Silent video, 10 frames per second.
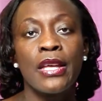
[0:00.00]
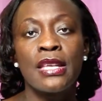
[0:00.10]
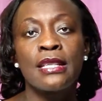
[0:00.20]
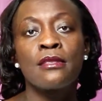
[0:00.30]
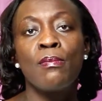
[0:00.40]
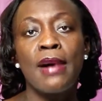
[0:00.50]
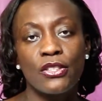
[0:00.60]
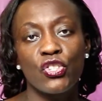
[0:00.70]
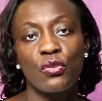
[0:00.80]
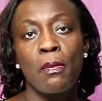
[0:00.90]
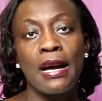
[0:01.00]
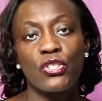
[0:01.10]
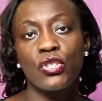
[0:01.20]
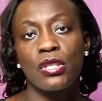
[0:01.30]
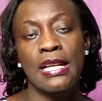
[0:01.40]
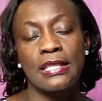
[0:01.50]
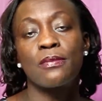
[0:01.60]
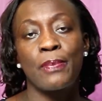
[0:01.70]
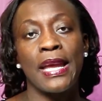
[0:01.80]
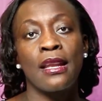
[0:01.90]
there's much, much less
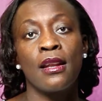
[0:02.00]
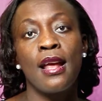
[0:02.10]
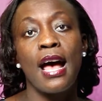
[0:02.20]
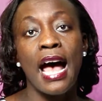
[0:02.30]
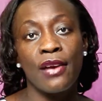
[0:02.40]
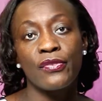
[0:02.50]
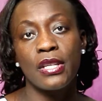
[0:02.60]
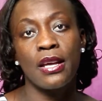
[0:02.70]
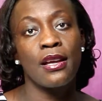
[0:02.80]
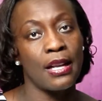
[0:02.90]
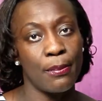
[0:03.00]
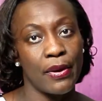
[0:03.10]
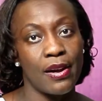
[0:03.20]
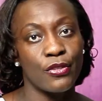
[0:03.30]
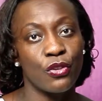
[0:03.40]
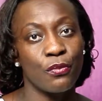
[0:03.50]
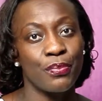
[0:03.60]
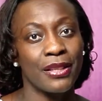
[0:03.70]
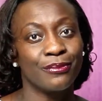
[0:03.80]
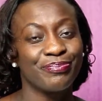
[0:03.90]
pain after a
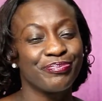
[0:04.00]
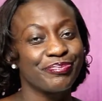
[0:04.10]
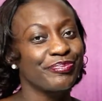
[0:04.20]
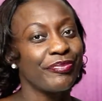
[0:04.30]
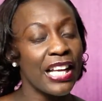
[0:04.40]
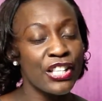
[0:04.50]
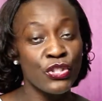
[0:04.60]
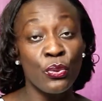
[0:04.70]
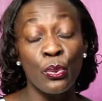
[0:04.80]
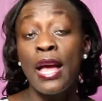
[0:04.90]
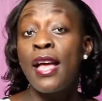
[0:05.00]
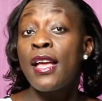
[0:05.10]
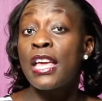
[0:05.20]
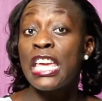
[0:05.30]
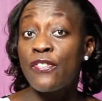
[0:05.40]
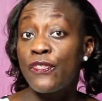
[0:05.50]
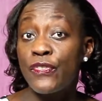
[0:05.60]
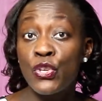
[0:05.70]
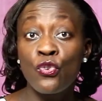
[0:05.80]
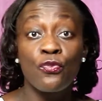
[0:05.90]
laparoscopy. So
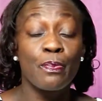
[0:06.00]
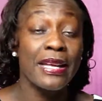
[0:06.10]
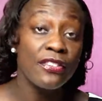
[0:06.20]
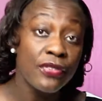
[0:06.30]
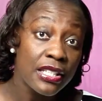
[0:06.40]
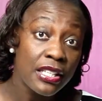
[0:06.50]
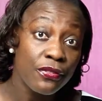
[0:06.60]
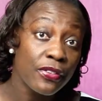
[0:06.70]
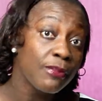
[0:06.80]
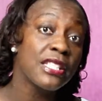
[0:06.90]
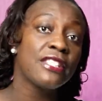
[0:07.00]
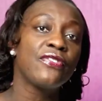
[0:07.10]
if you've benefited from this